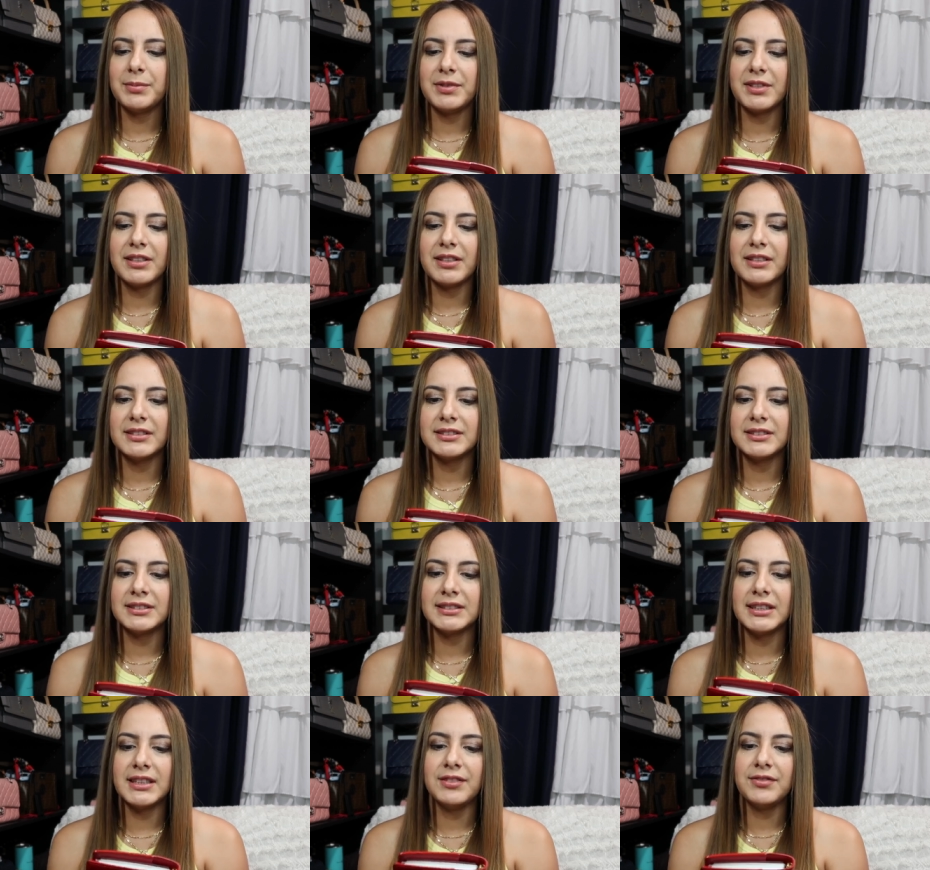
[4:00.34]

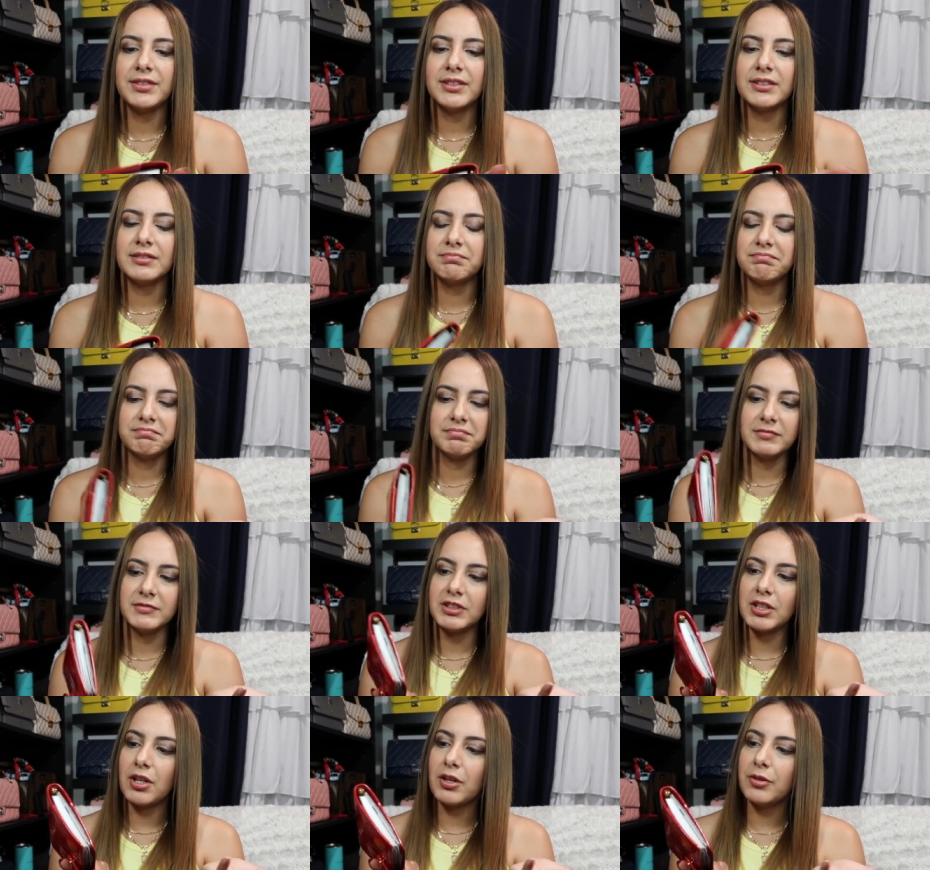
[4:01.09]
because even
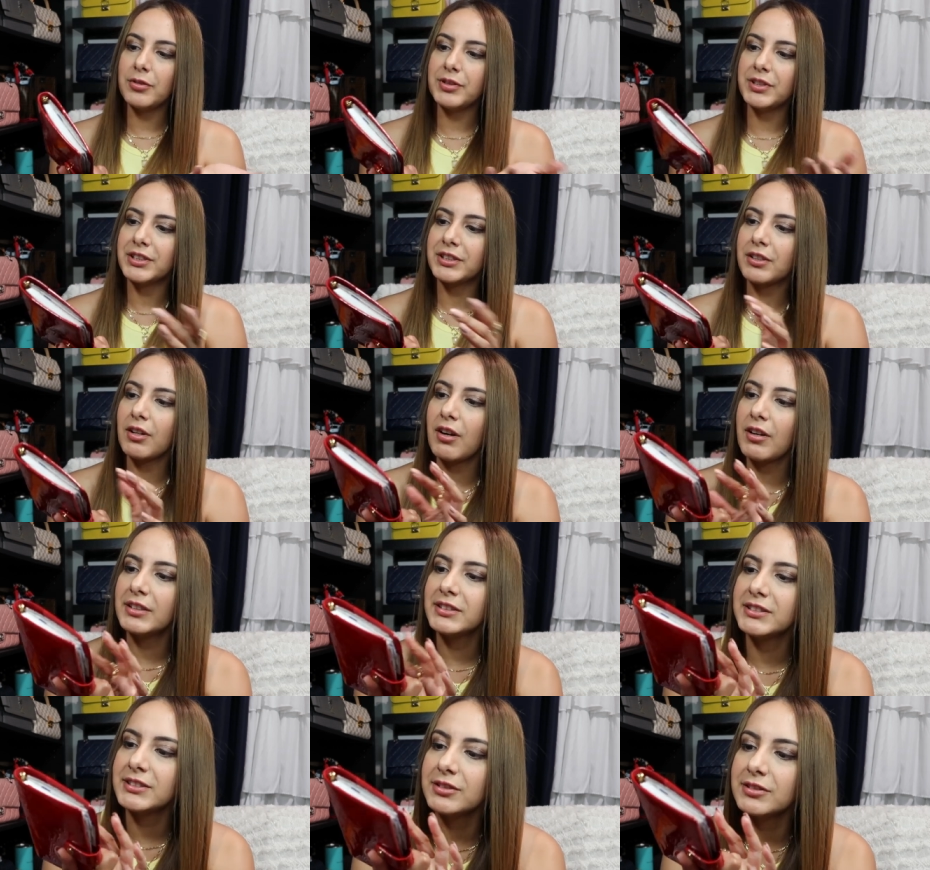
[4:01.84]
though there
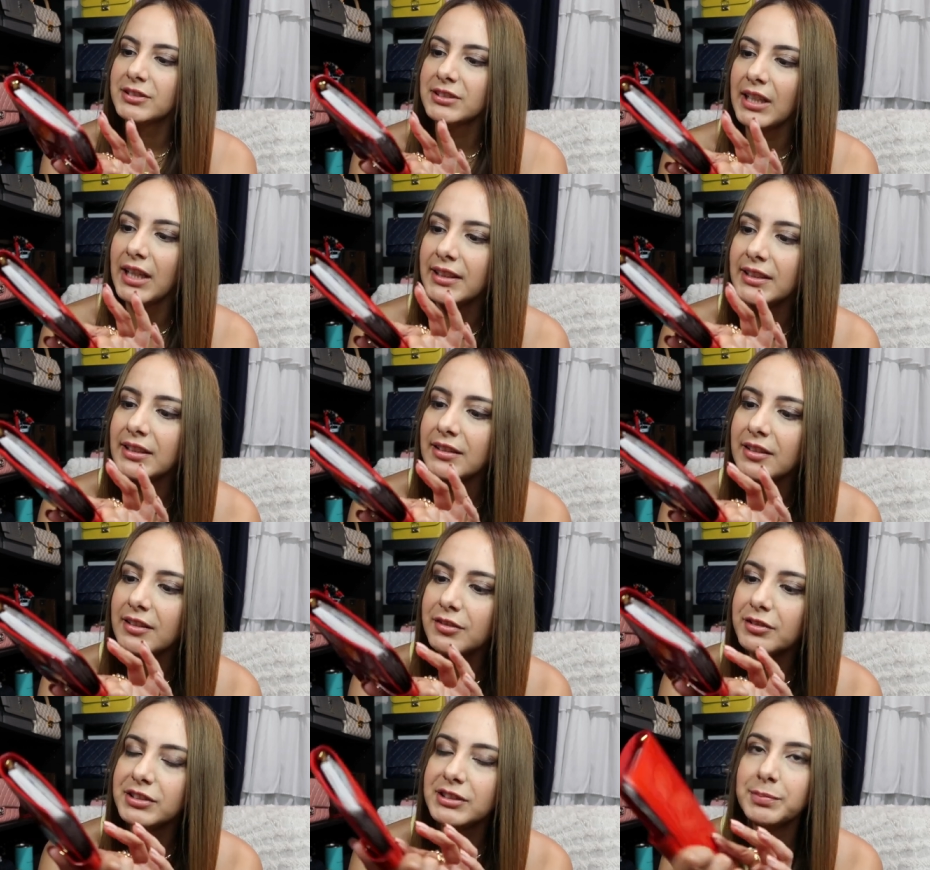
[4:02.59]
are still tiny
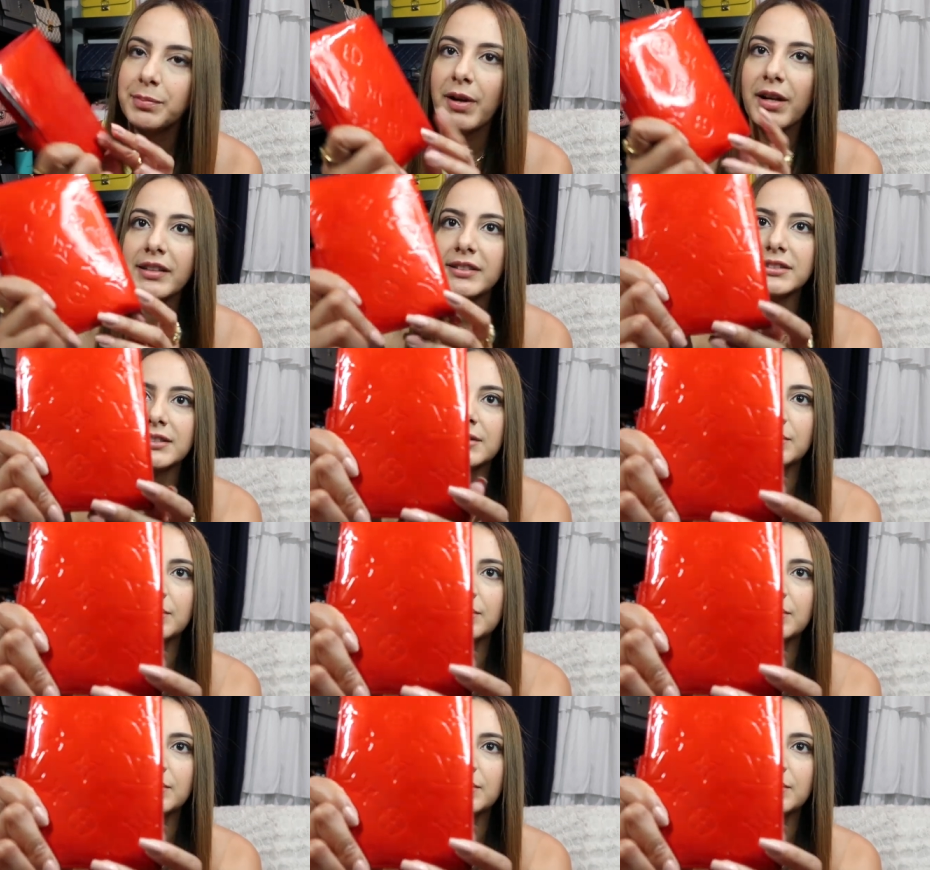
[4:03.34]
little spots